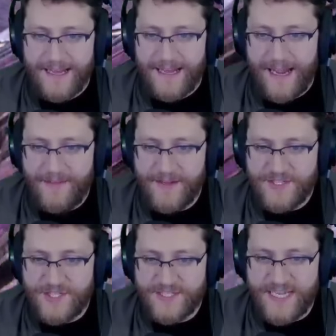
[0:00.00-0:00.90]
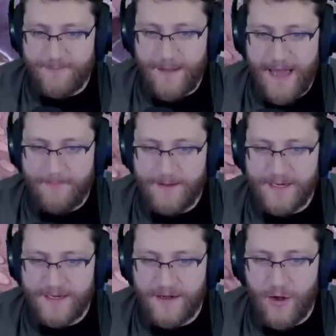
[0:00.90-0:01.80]
And this just kept
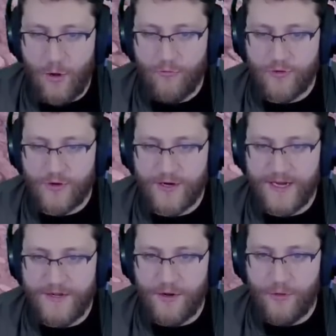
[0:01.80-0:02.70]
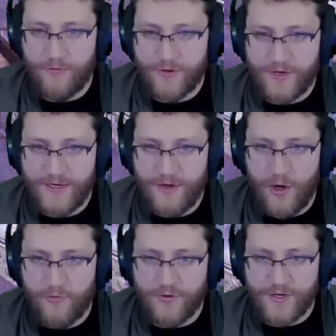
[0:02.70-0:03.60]
happening over and over and
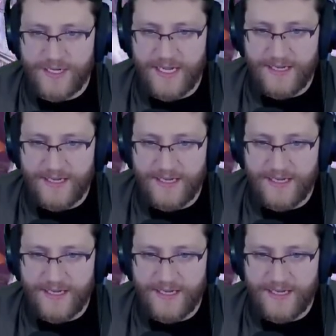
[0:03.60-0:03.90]
over again.